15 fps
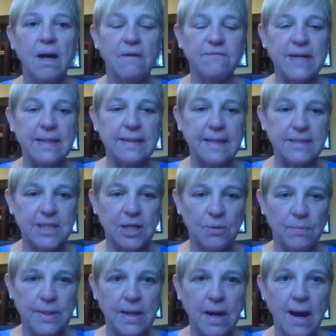of
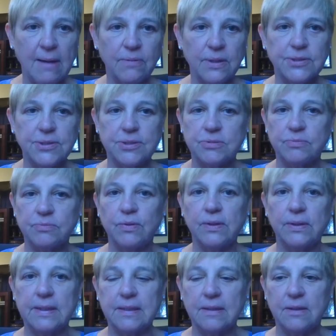NHLBI, which is
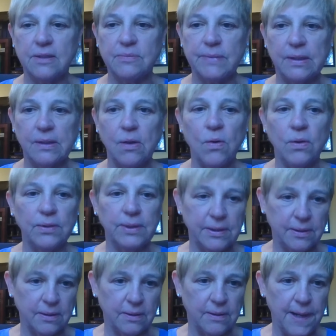really the ultimate goal
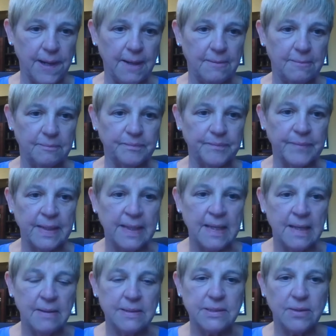here.
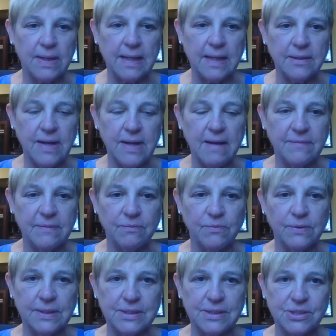So I don't have a
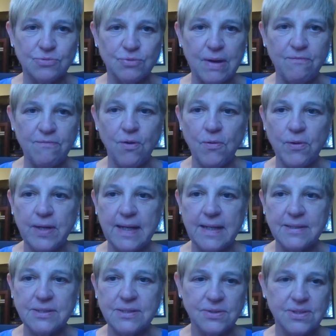really straightforward
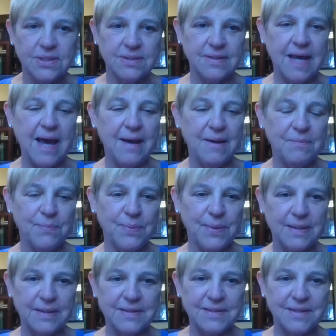answer to that,
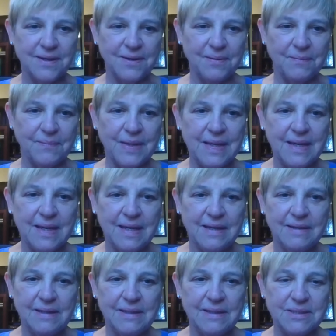but
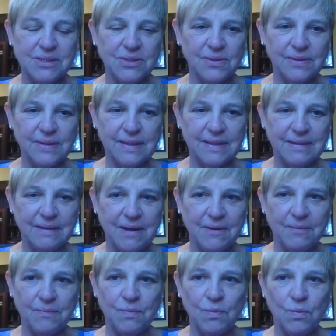it certainly
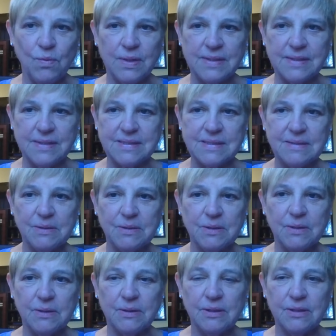was
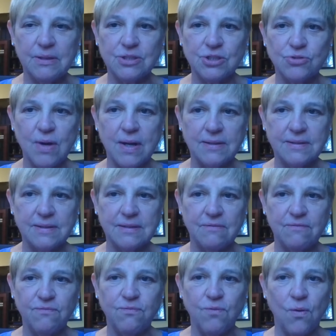constructed
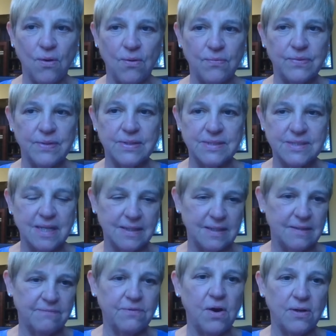for the
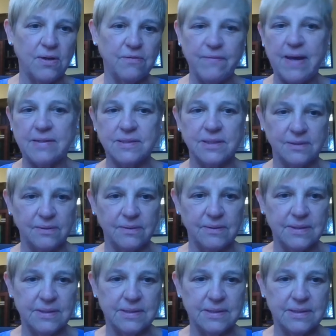study of cardiovascular